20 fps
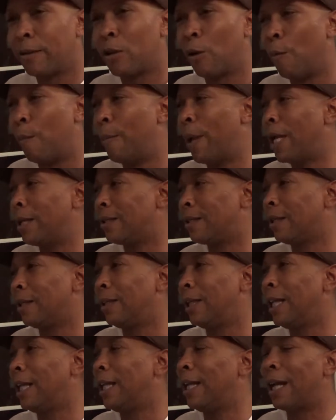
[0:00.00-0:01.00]
So
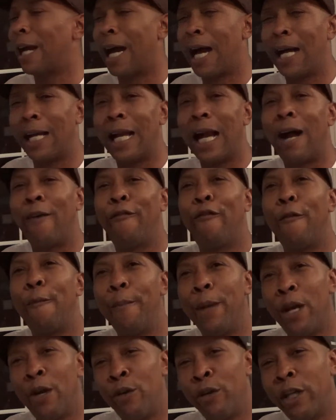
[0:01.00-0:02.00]
basically, I got
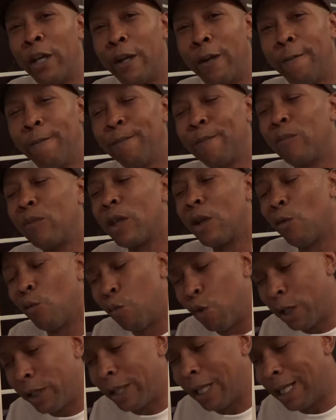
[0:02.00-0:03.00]
familiar
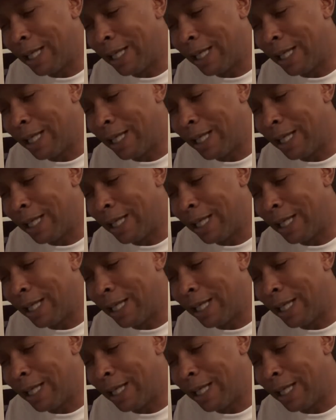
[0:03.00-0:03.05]
with the